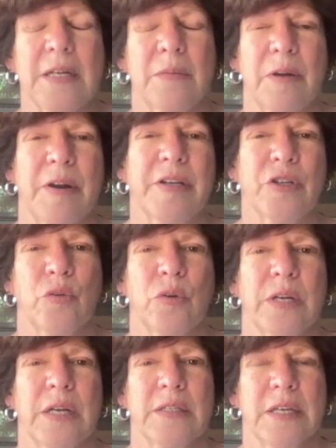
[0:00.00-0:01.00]
Liberation
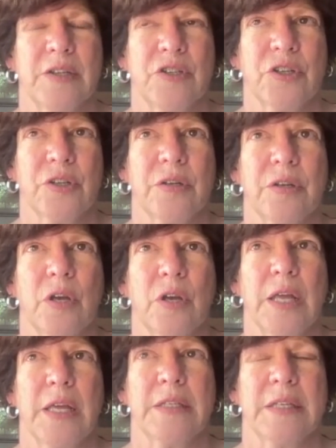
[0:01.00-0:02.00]
Organization
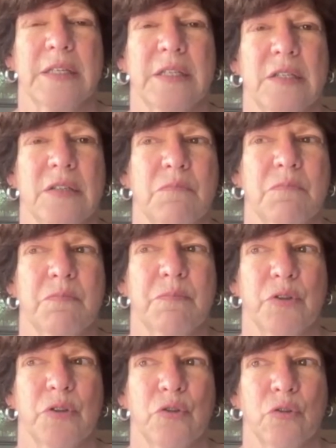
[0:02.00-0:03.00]
is its
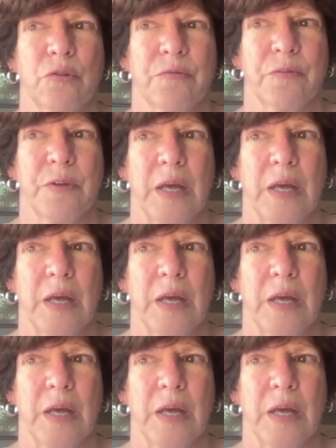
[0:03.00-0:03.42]
sort of